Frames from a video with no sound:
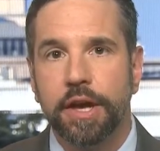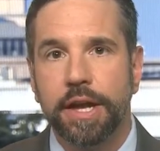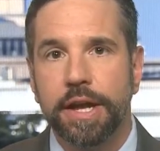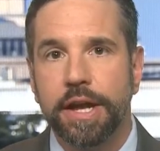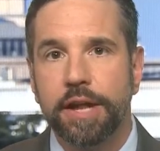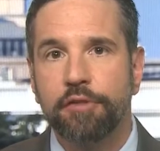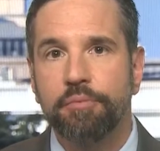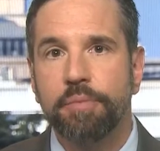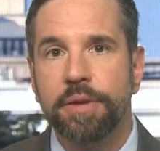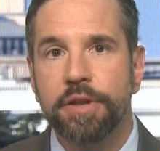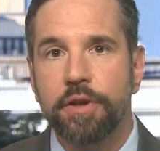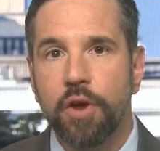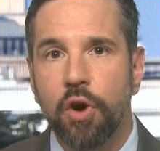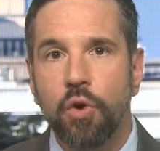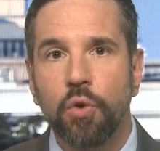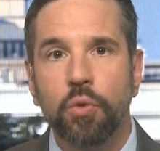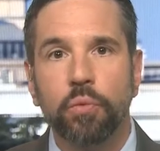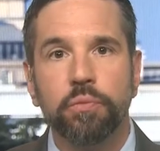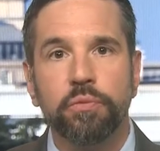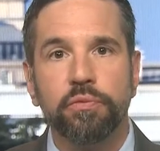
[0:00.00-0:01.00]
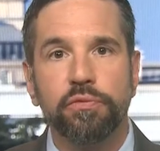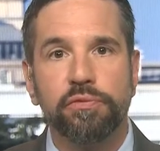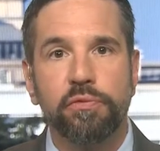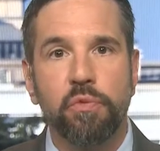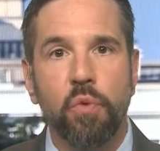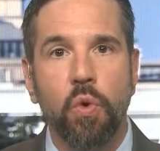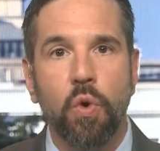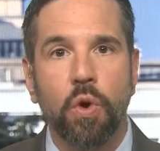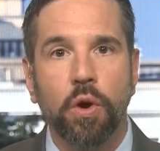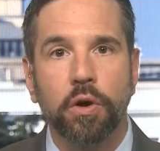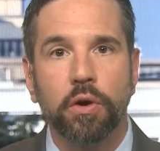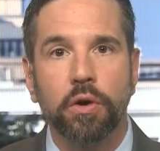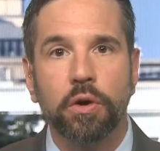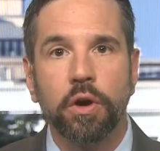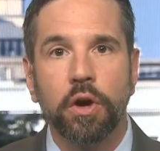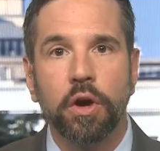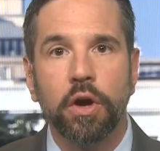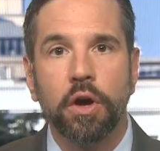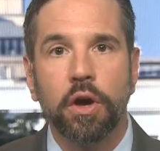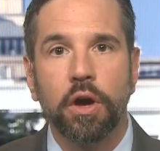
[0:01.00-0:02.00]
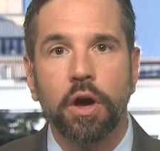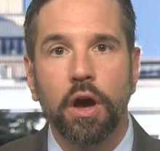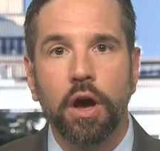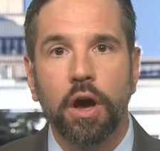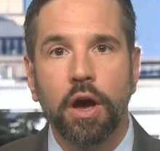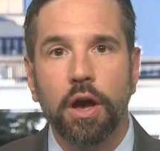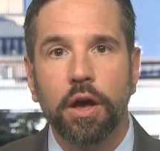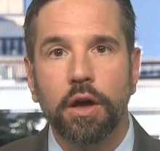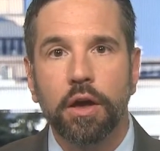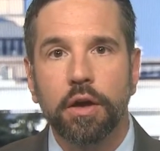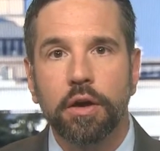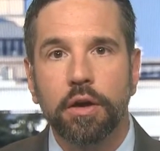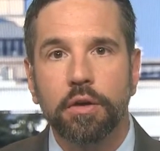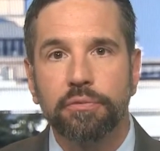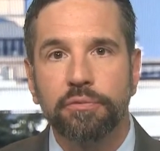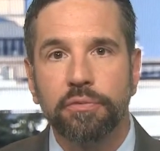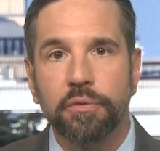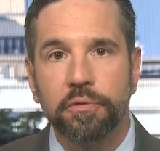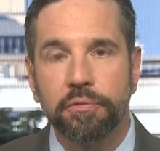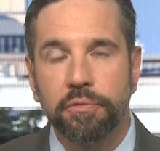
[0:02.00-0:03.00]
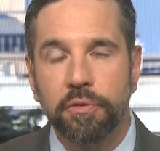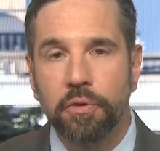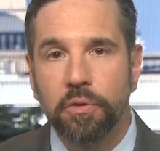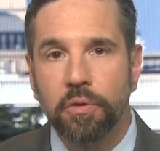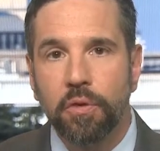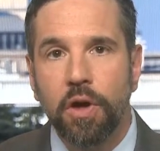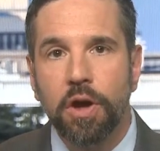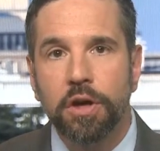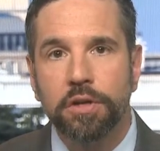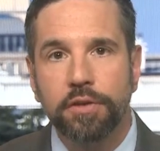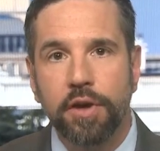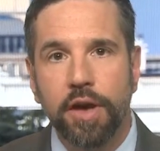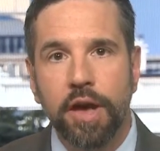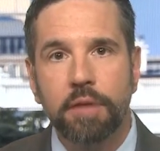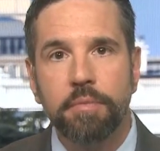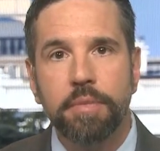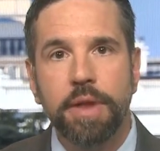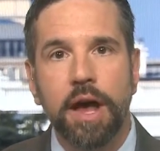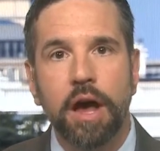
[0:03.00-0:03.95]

and it's been known for a long time